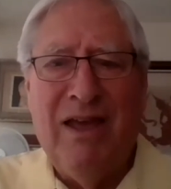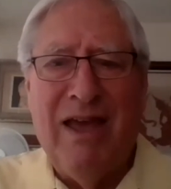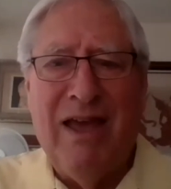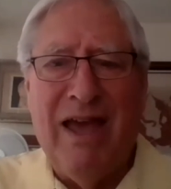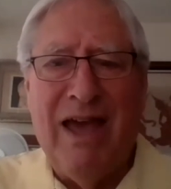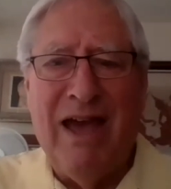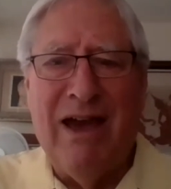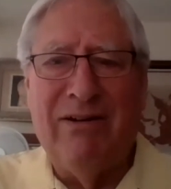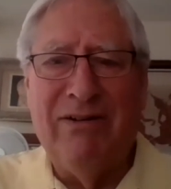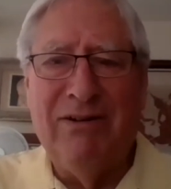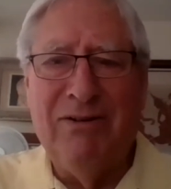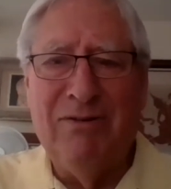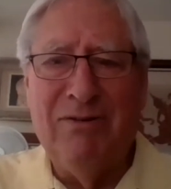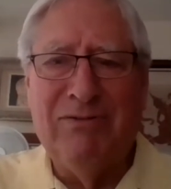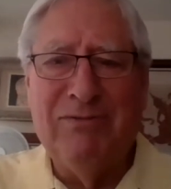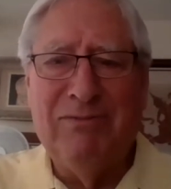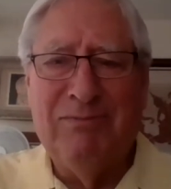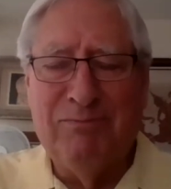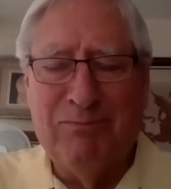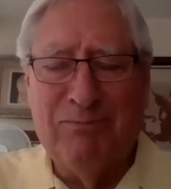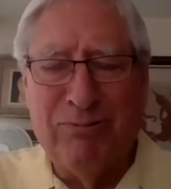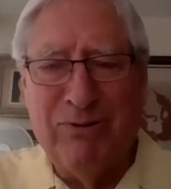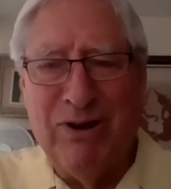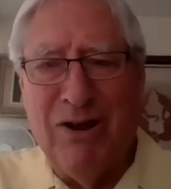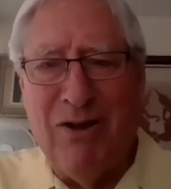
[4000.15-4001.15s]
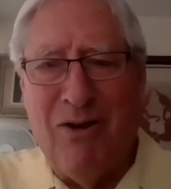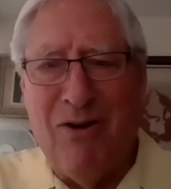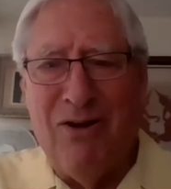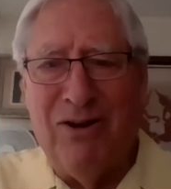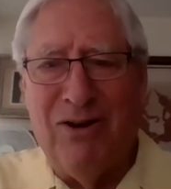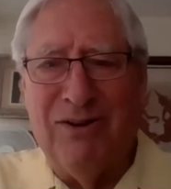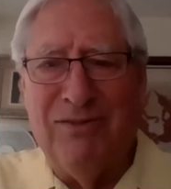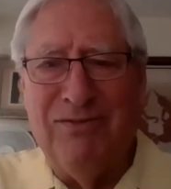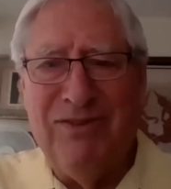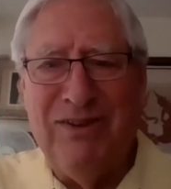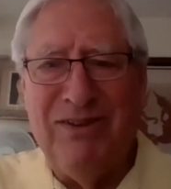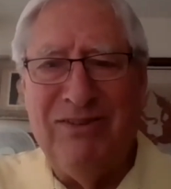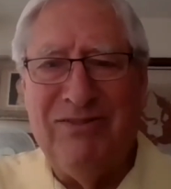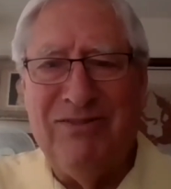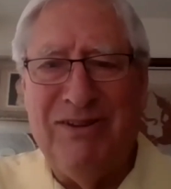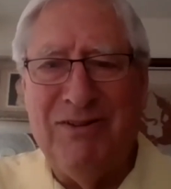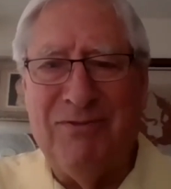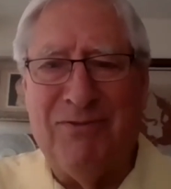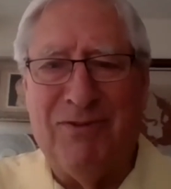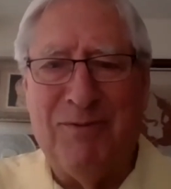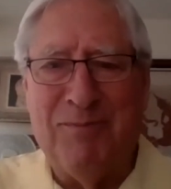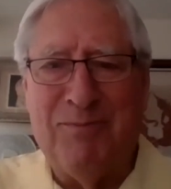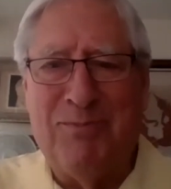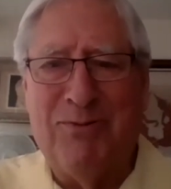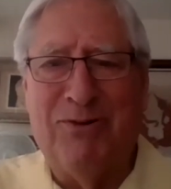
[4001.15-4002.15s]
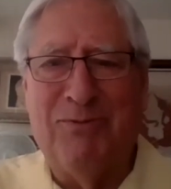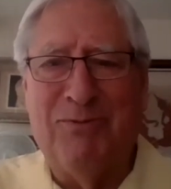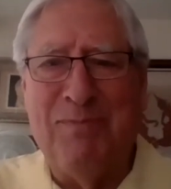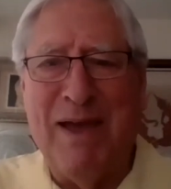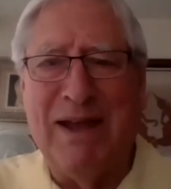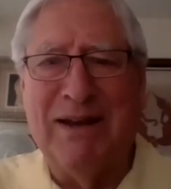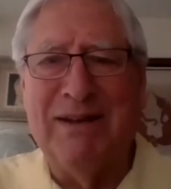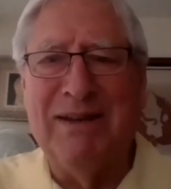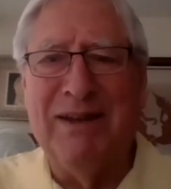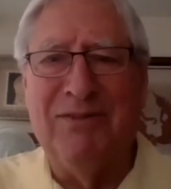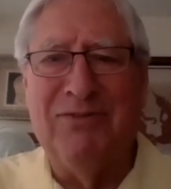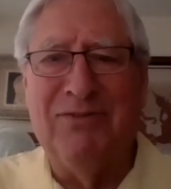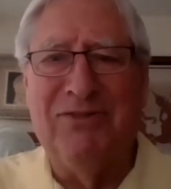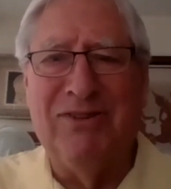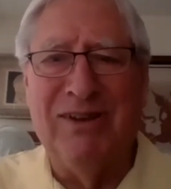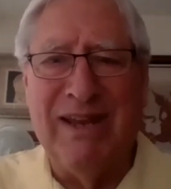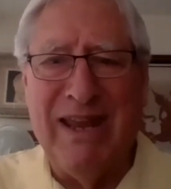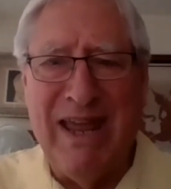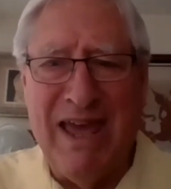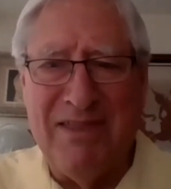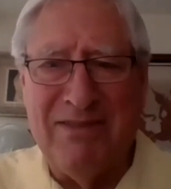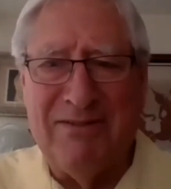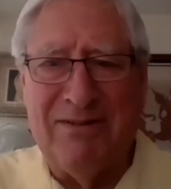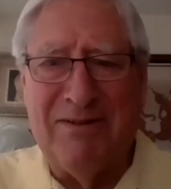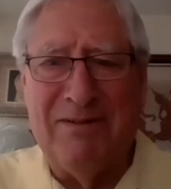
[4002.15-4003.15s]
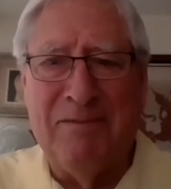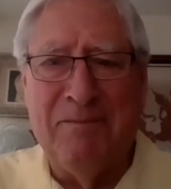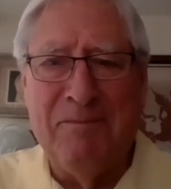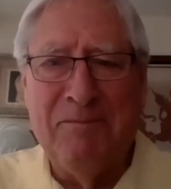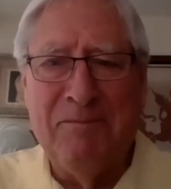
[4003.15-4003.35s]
How do you bring all of these different perspectives together?